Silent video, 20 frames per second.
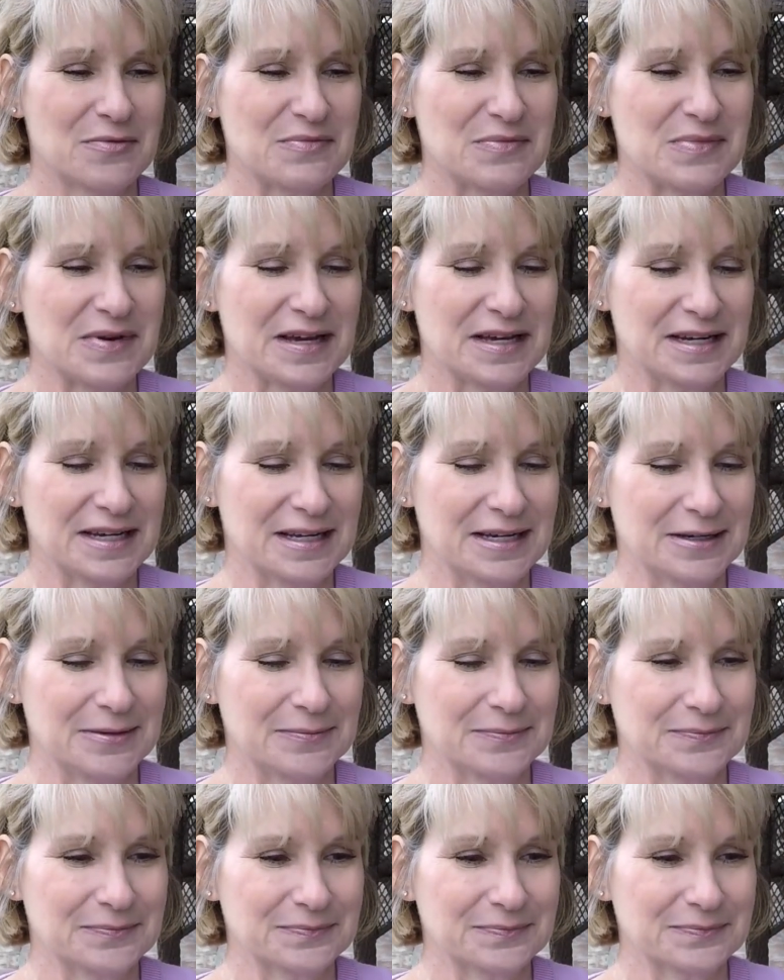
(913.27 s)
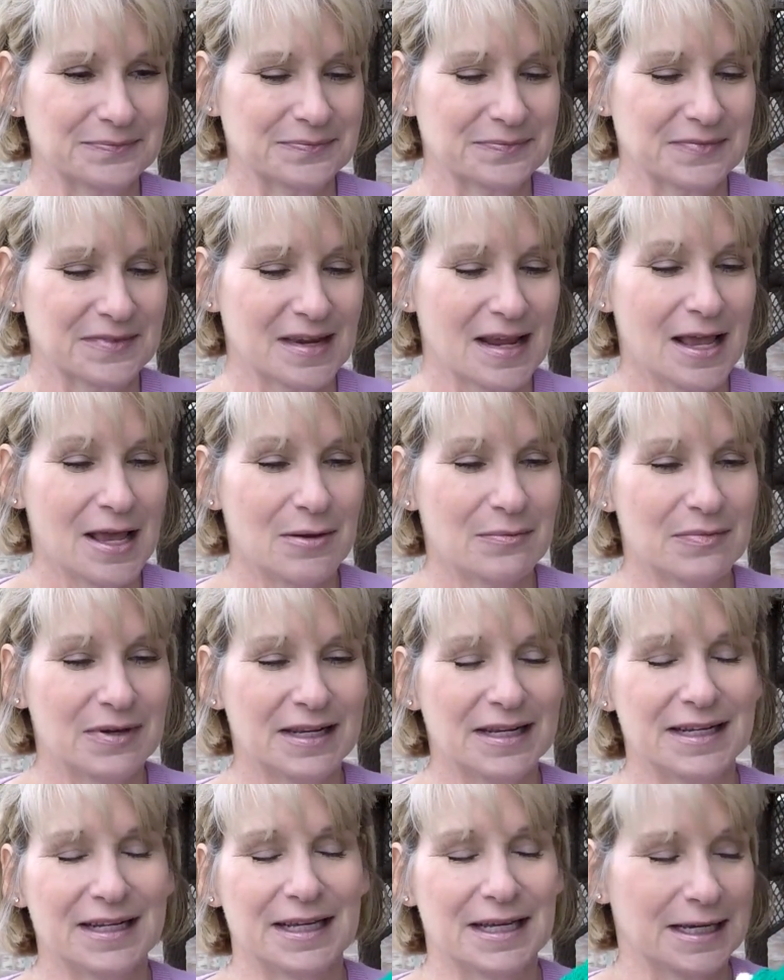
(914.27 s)
But
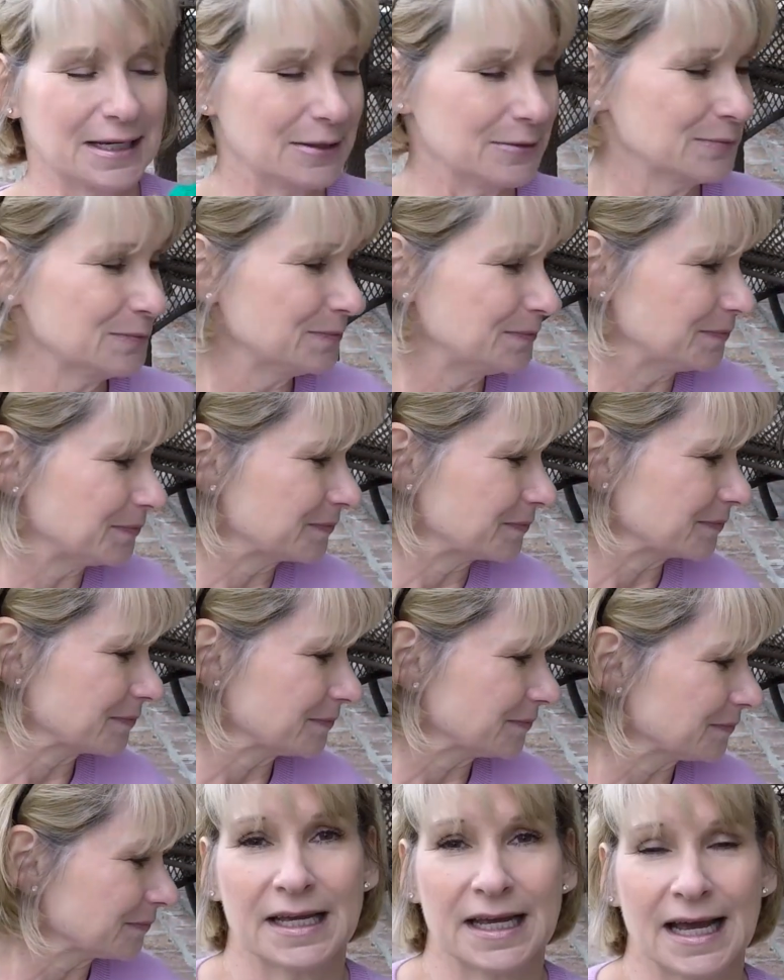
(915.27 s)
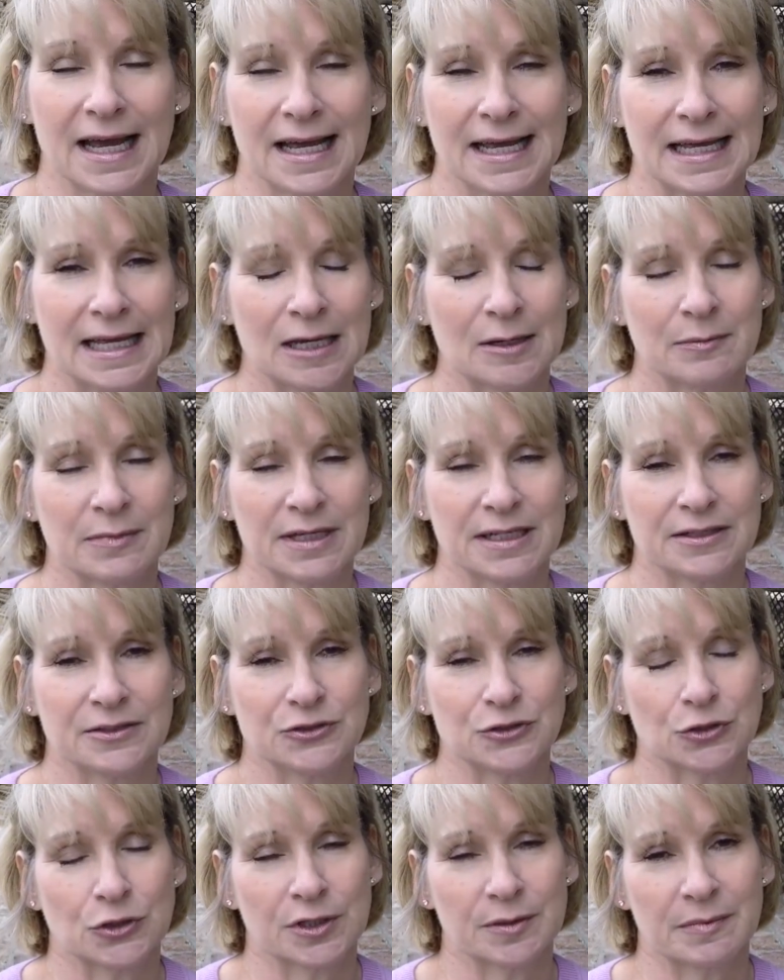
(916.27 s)
anyhow, I am
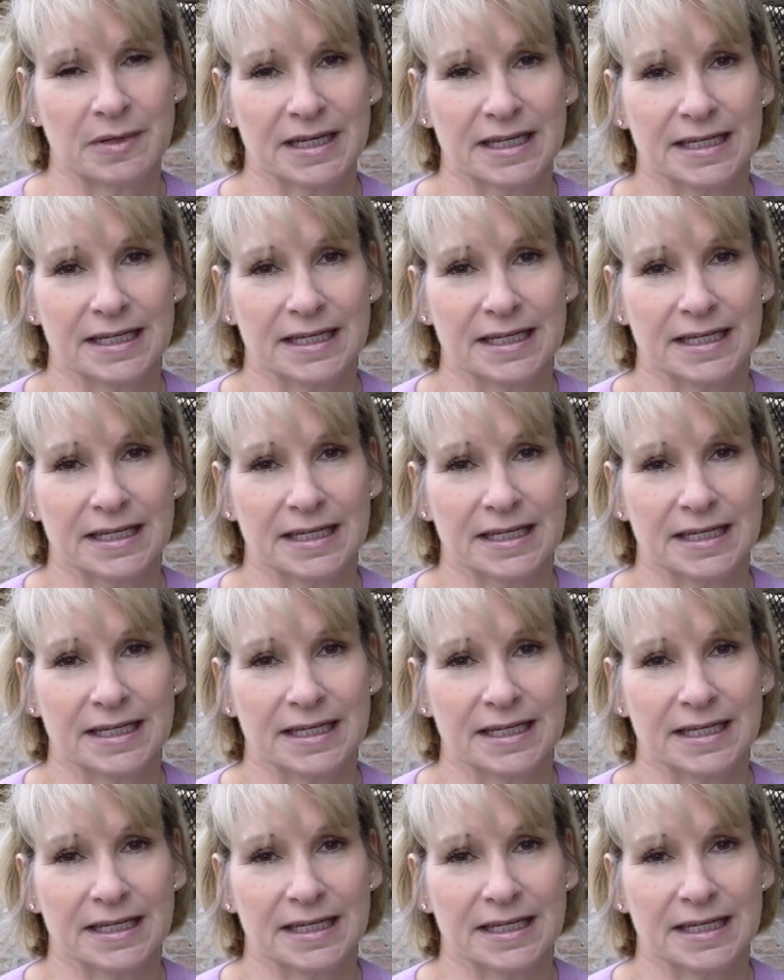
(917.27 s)
enjoying my